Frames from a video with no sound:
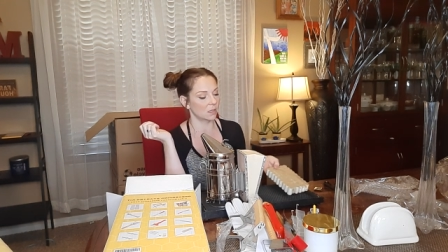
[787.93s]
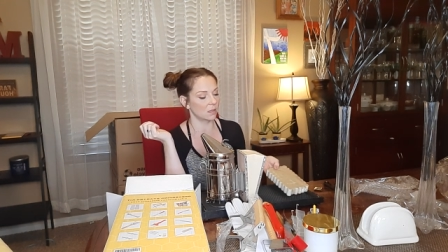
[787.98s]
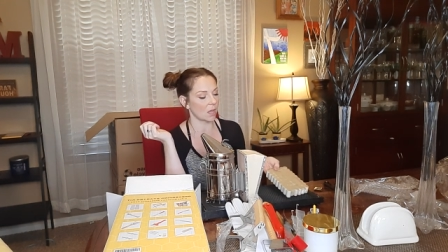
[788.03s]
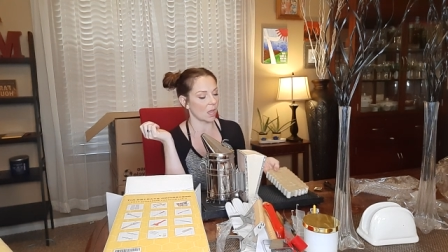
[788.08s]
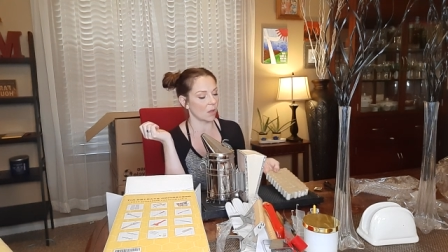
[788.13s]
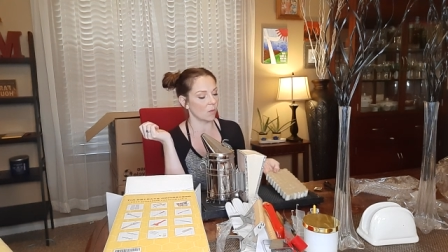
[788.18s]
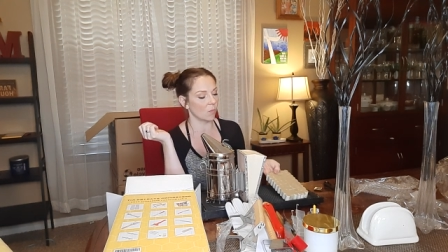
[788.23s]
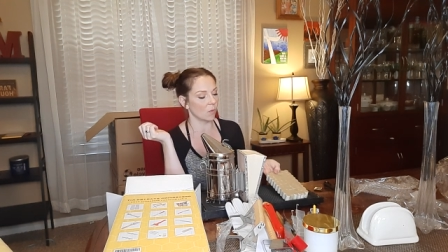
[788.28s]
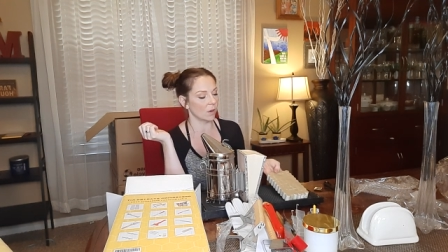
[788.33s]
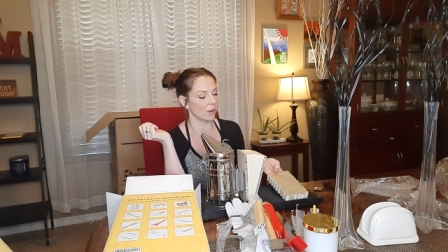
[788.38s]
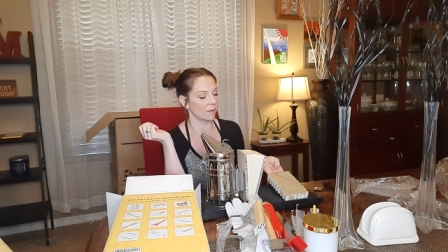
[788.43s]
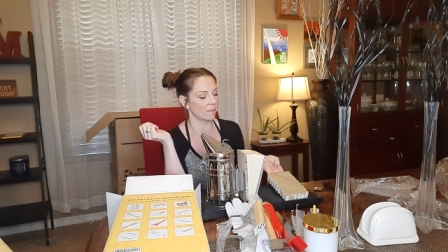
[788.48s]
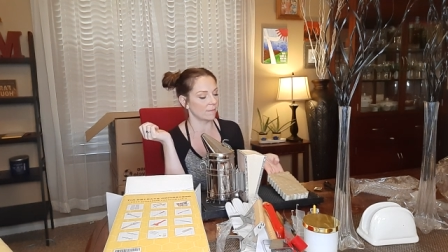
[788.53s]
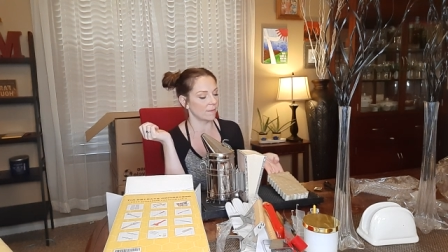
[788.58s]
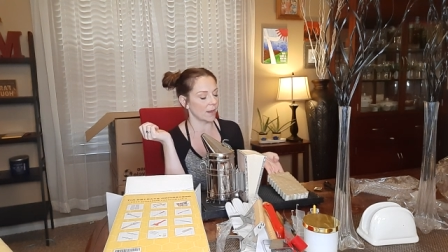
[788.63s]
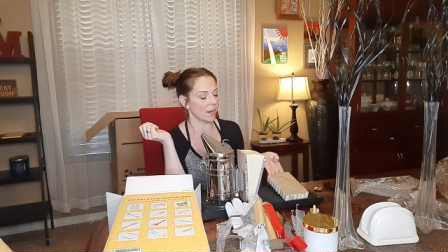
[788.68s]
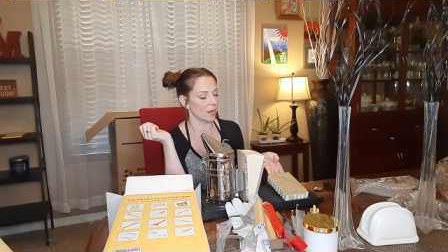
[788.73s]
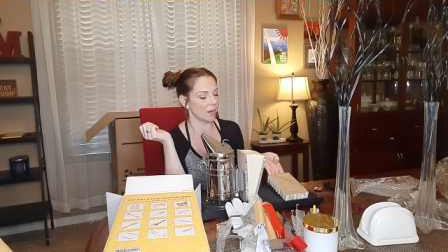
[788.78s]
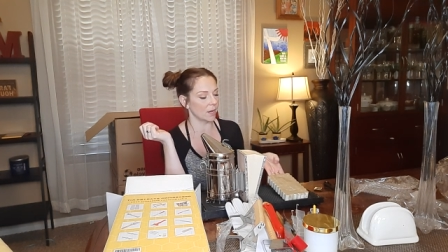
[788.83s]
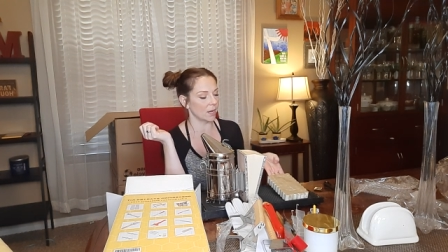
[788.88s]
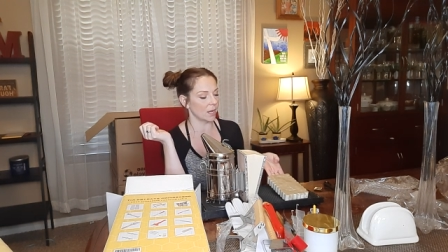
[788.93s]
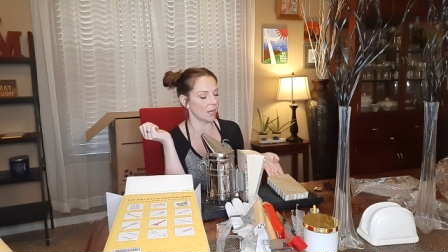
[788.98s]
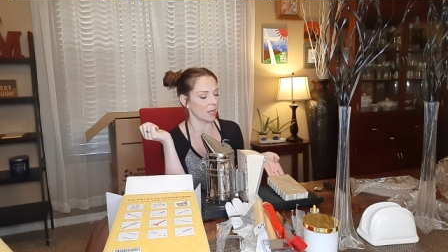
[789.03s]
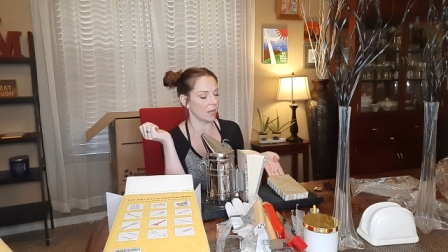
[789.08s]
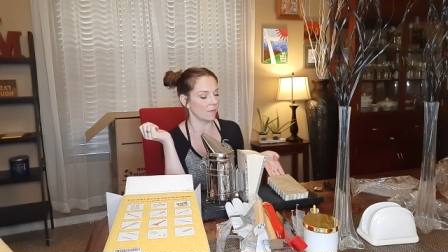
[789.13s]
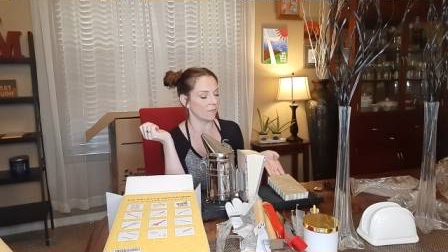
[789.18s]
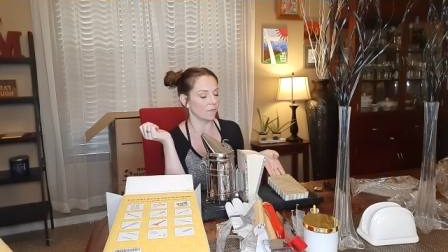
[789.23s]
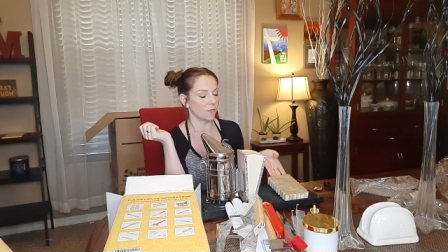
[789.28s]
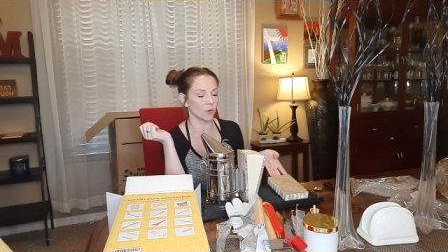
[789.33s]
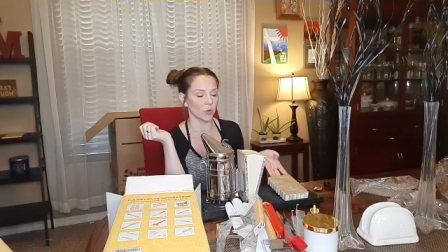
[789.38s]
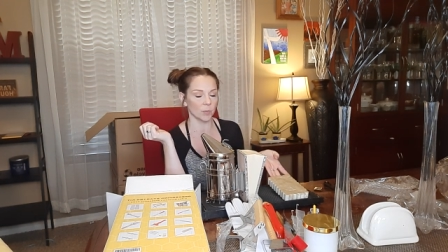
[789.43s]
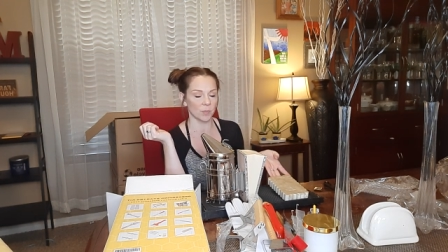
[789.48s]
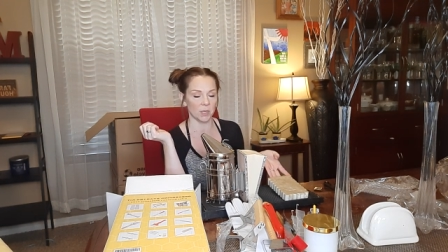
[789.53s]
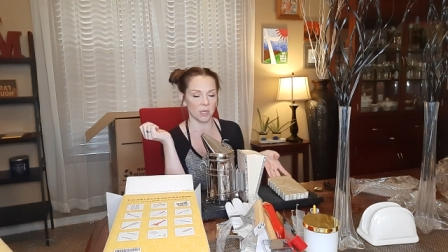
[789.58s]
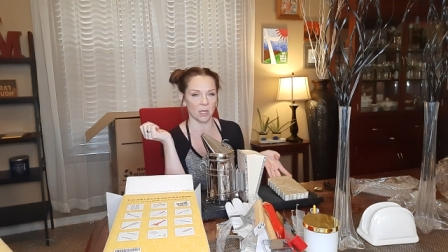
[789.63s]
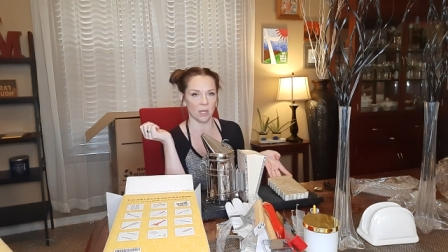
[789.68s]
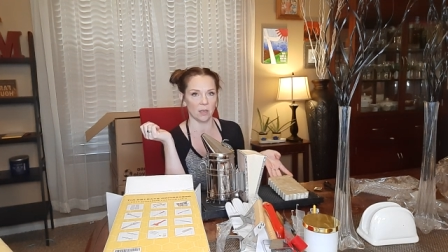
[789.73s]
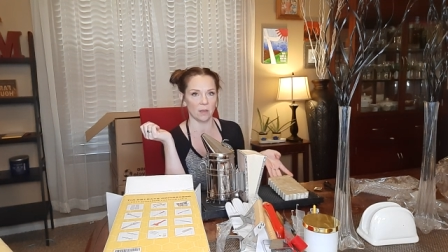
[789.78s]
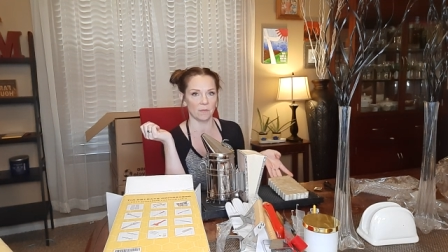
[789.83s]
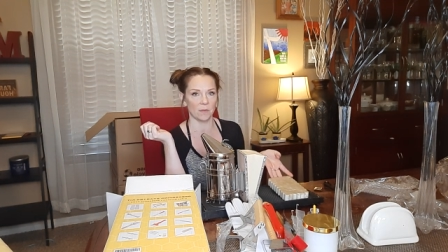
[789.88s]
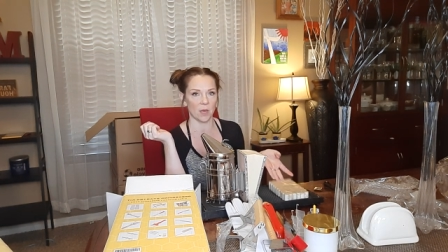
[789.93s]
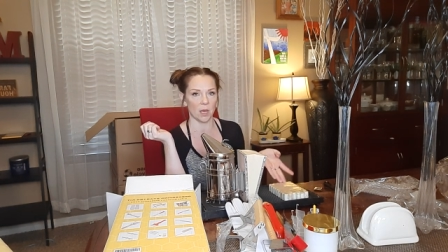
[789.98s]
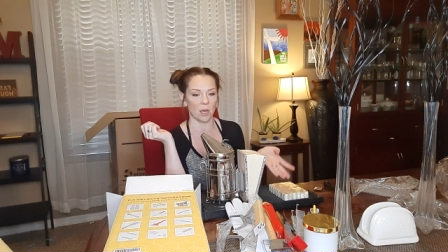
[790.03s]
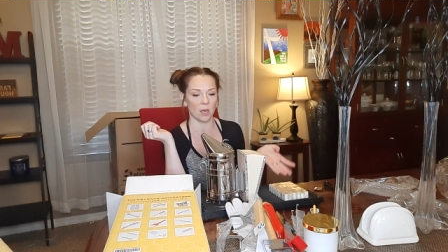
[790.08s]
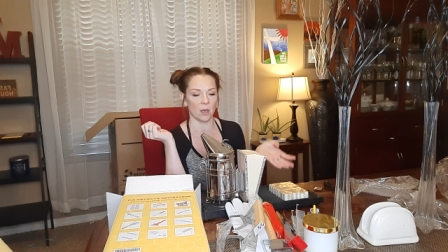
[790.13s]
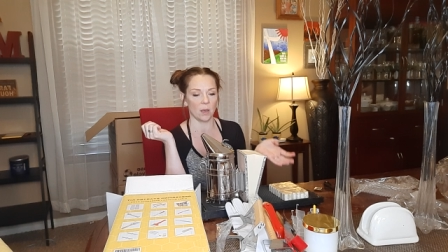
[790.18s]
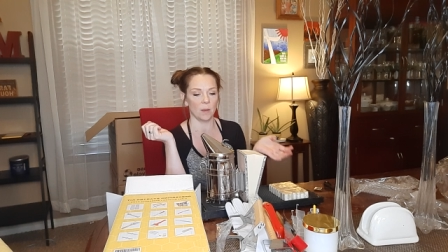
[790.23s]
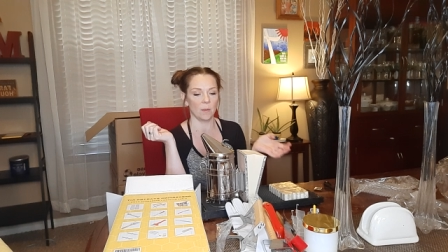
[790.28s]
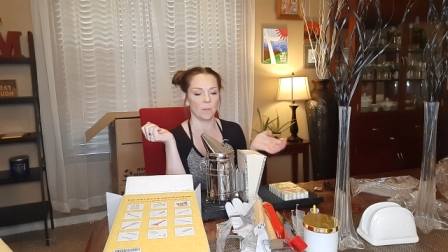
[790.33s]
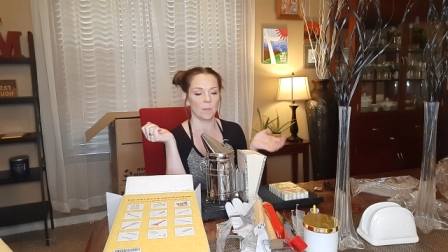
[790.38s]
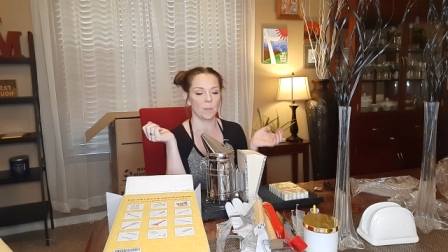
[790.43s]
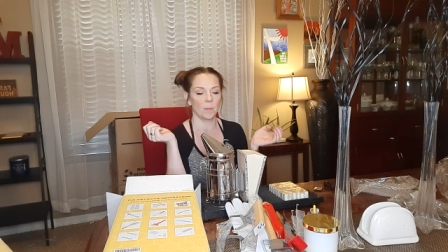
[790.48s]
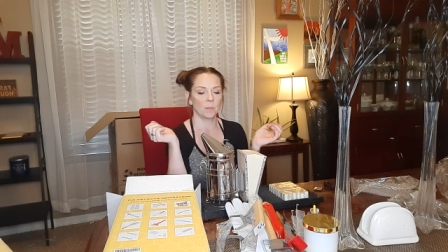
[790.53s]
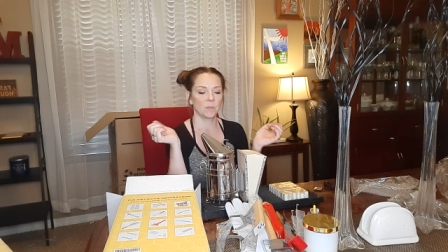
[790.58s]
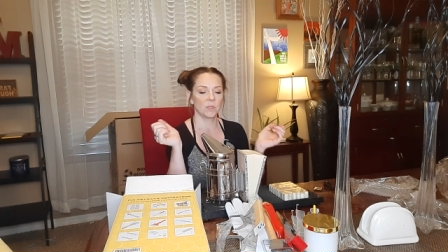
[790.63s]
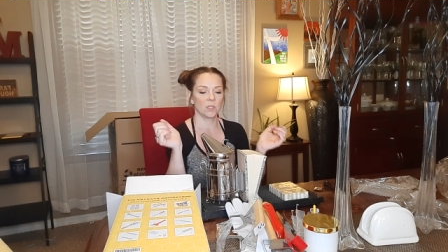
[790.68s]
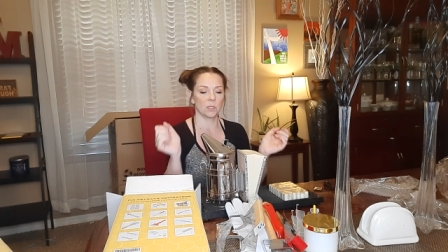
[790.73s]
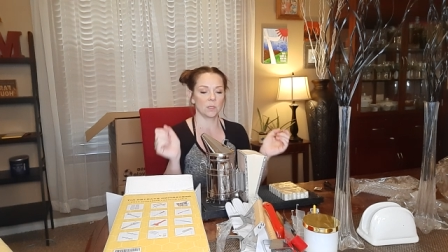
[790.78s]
they were very informative um,